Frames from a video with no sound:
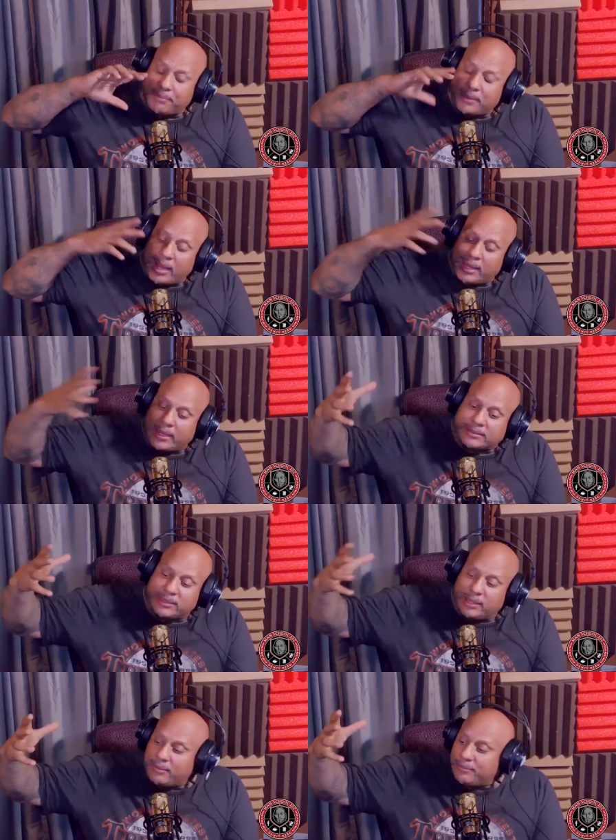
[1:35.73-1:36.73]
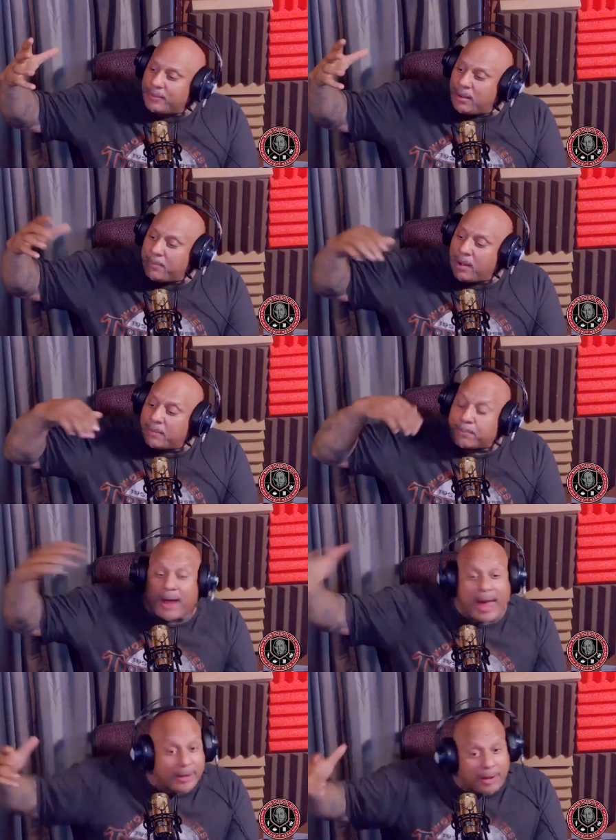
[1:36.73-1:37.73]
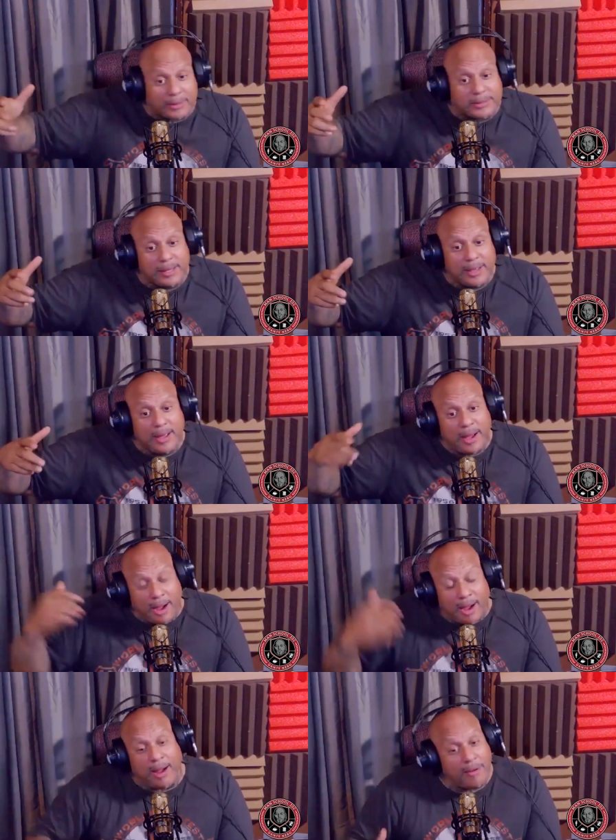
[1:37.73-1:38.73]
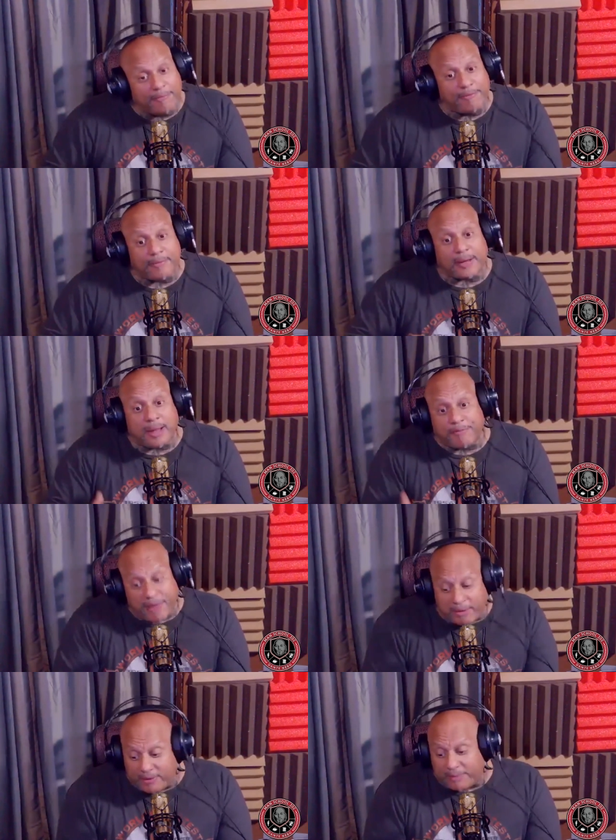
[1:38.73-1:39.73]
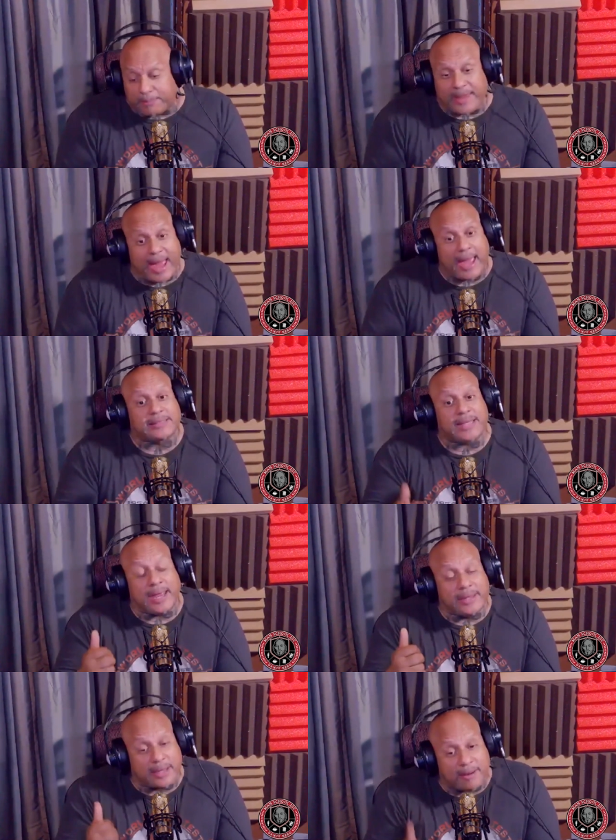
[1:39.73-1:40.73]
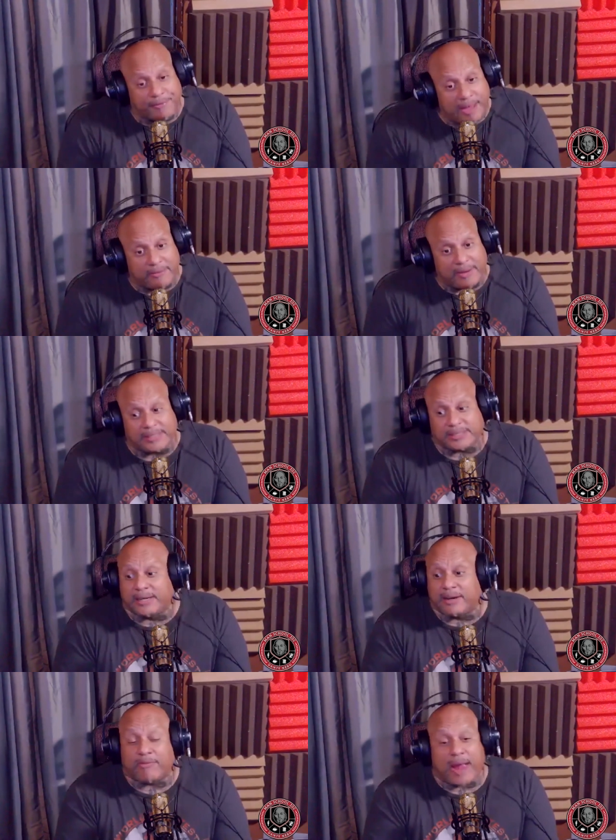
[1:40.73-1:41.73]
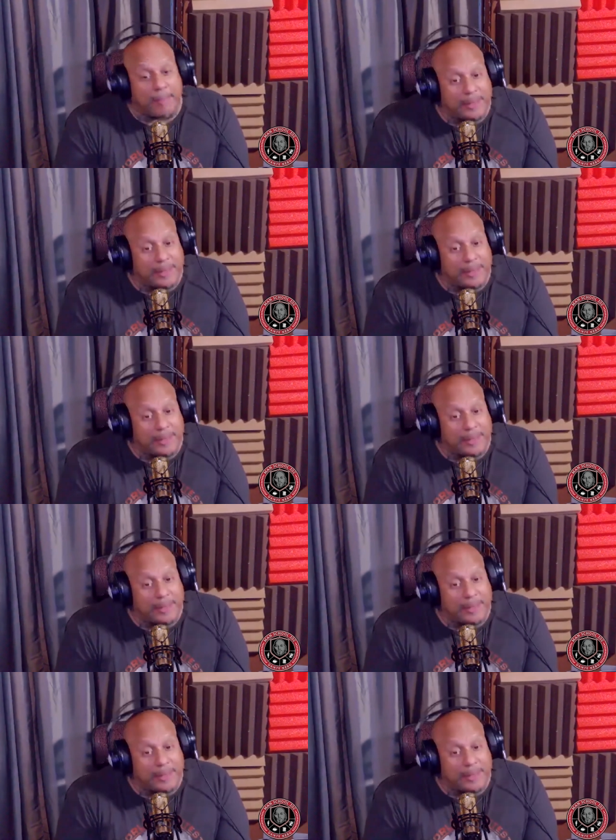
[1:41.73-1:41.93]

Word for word: I guess, a product of Confederate flags and the Confederation and Robert